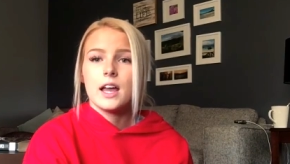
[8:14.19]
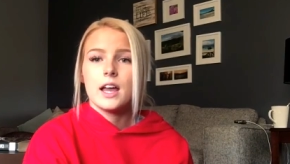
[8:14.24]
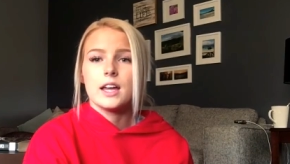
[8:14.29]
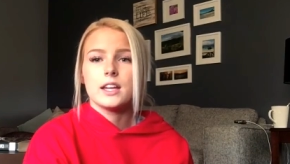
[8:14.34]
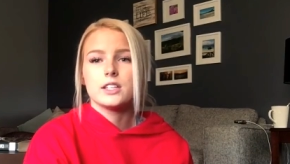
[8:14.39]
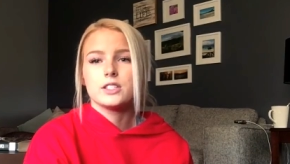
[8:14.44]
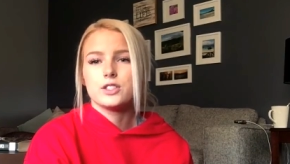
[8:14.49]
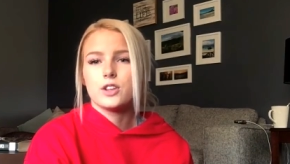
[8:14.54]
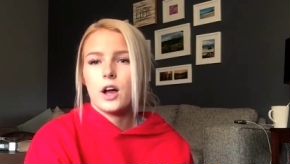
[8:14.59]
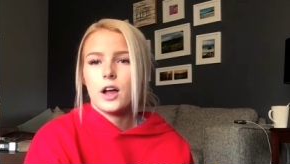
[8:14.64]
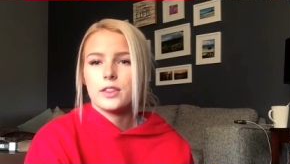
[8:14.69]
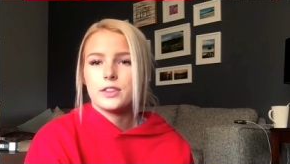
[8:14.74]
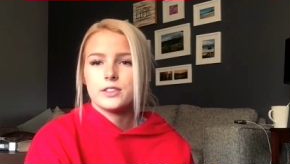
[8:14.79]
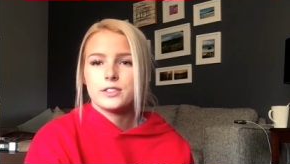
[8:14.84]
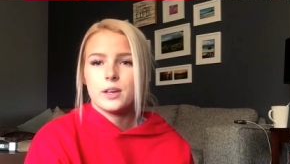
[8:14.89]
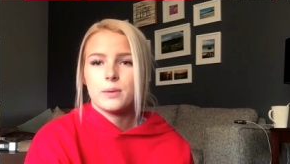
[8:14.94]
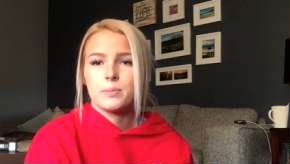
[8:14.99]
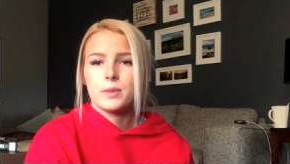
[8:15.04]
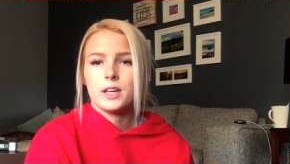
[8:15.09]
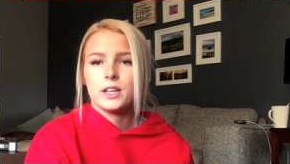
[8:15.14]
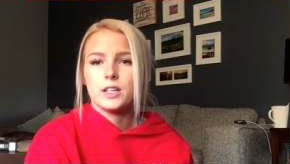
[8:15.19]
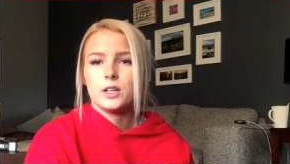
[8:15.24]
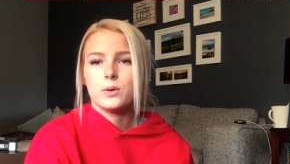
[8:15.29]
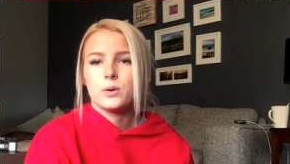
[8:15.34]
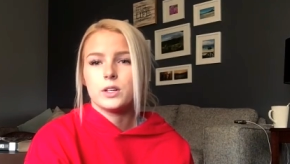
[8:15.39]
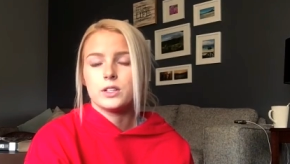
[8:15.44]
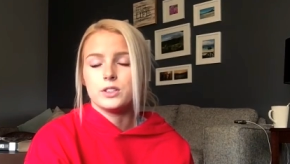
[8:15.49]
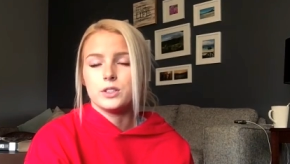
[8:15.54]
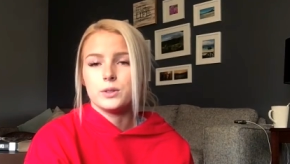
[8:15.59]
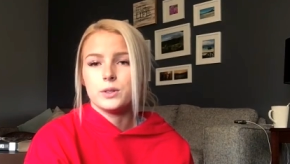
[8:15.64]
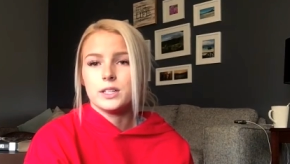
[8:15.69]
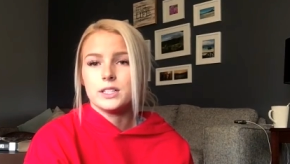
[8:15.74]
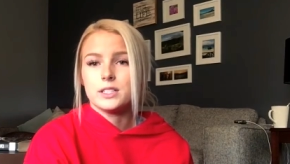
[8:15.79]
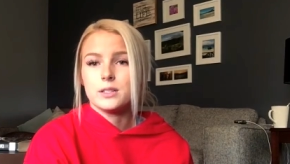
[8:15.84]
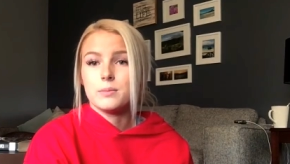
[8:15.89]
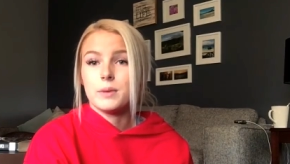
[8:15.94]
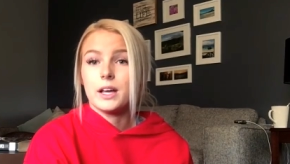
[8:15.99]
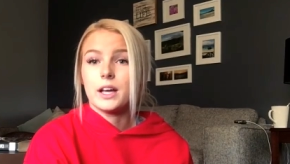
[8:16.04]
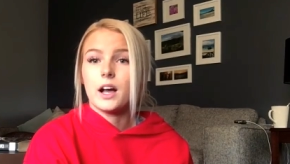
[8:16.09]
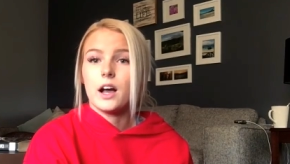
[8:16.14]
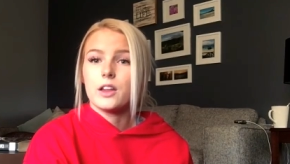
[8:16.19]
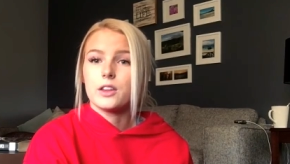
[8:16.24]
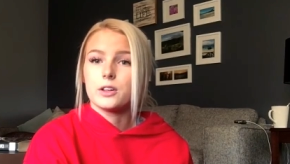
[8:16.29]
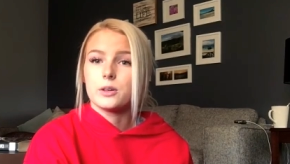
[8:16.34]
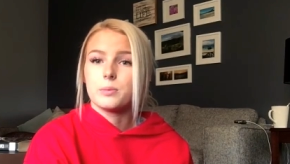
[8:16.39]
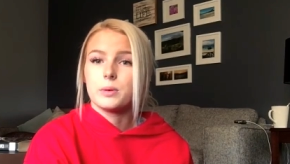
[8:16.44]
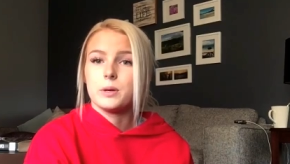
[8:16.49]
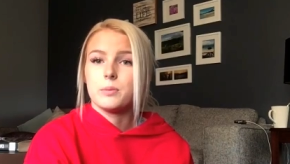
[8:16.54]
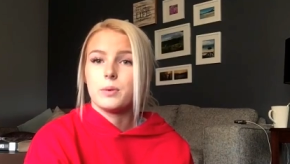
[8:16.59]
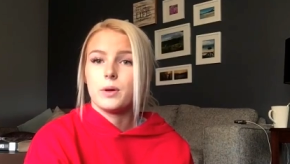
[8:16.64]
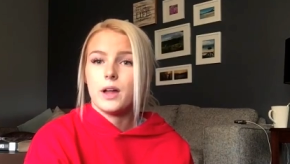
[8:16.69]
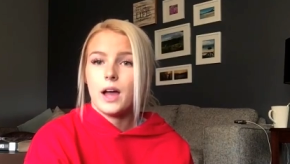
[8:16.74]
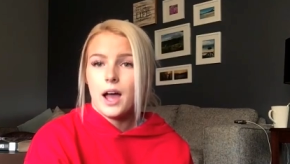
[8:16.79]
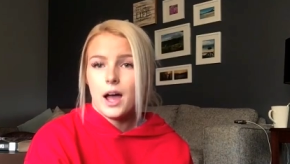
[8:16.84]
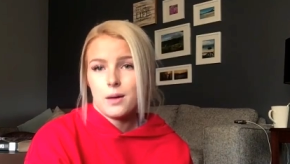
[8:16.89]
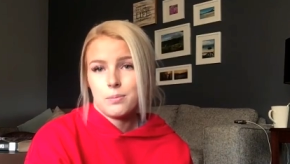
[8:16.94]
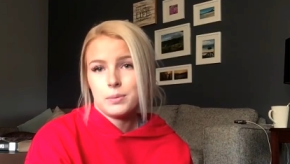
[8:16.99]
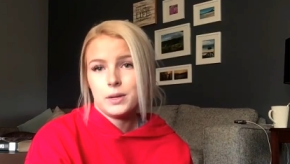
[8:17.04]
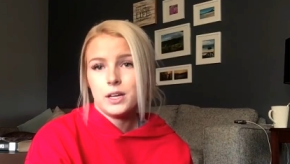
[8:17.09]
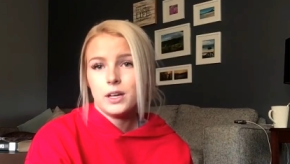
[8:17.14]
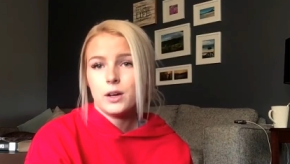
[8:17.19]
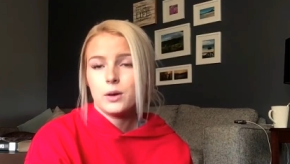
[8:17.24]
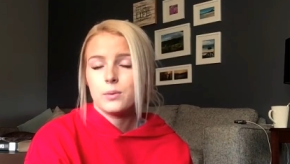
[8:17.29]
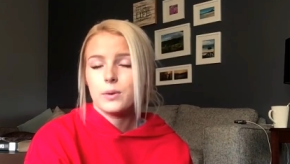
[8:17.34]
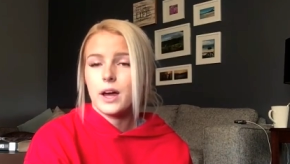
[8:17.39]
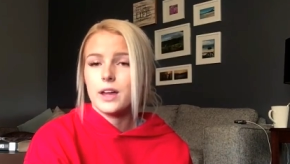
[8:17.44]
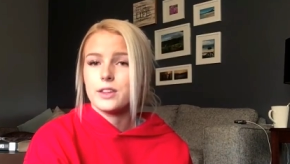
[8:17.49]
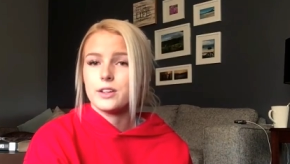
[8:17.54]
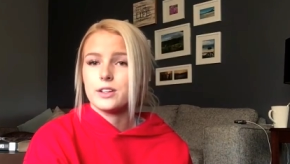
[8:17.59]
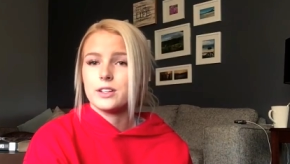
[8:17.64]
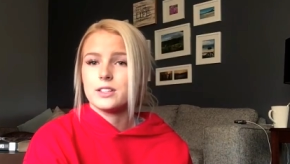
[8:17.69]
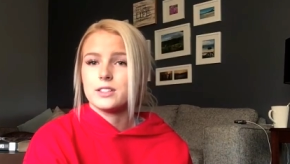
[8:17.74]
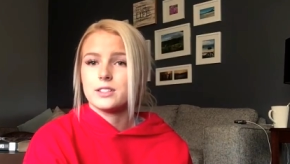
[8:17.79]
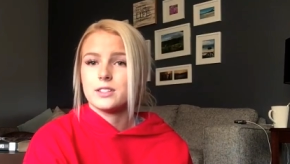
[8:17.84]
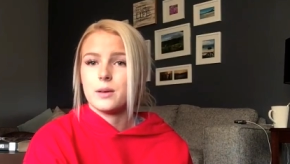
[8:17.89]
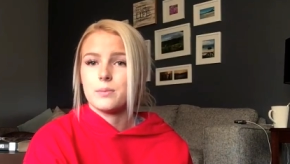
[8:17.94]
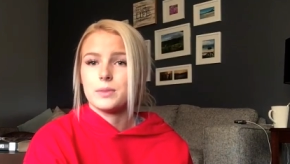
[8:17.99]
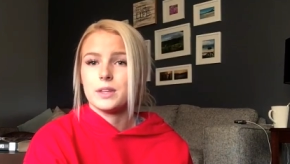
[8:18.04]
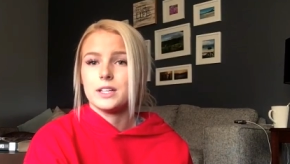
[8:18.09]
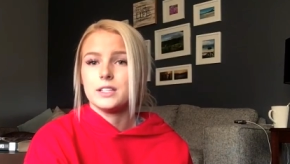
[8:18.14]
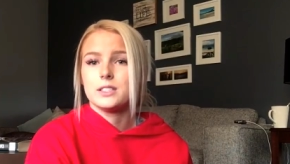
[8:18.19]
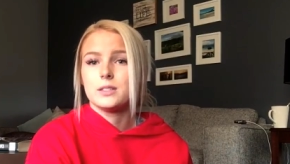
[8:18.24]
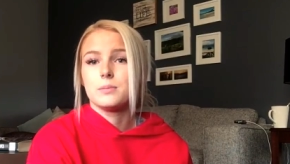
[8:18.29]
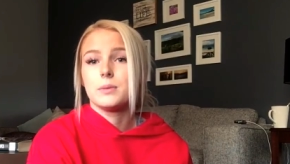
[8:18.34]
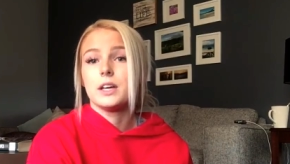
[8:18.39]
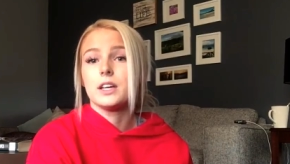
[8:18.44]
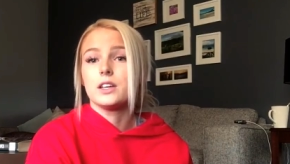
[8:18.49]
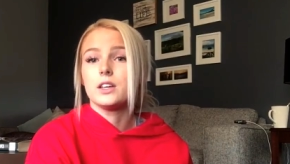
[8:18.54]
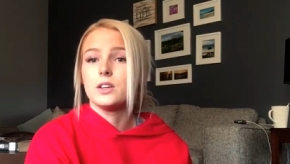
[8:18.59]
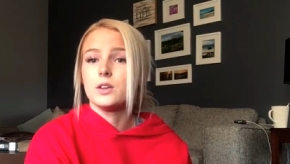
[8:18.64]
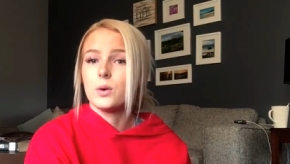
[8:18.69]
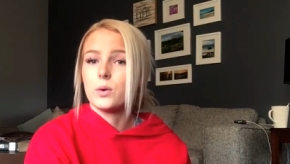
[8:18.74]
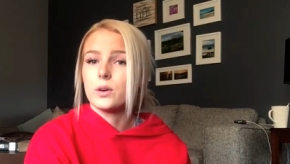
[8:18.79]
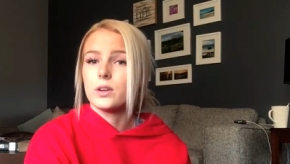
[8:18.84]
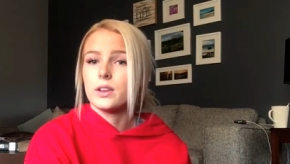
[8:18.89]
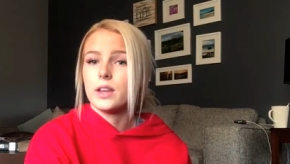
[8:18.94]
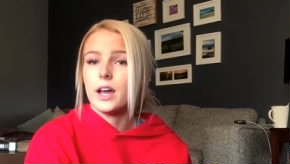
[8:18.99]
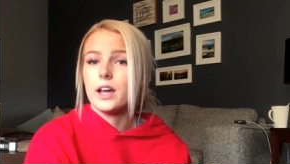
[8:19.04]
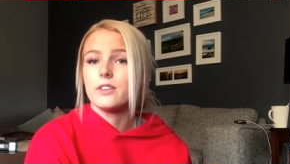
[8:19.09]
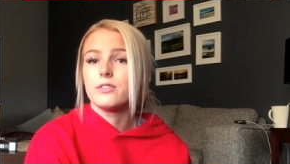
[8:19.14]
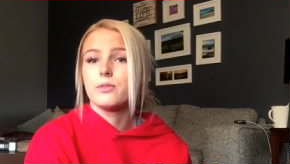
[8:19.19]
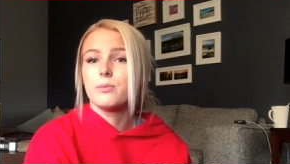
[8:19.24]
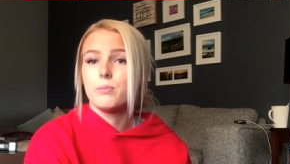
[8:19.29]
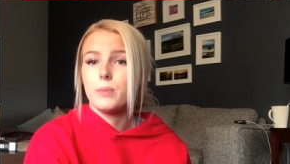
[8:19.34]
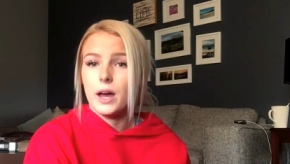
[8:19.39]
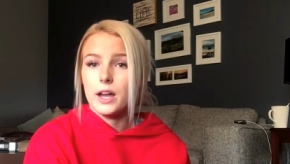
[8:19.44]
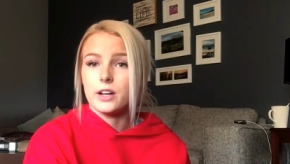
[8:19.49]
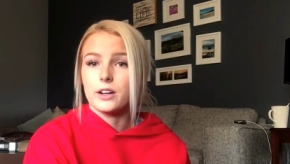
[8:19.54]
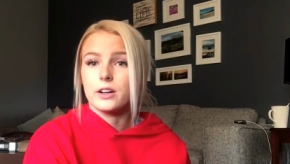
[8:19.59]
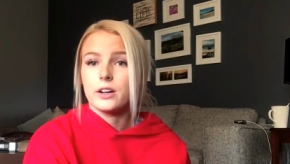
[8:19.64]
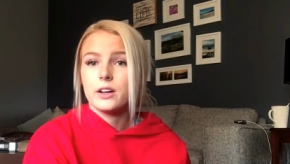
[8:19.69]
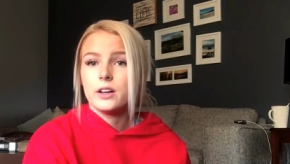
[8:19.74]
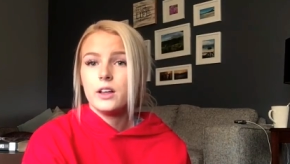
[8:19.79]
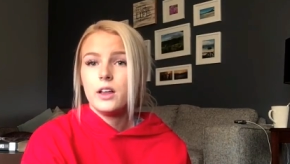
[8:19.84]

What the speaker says: It is not something you are doing to make other people happy, rather it is something to make your life better.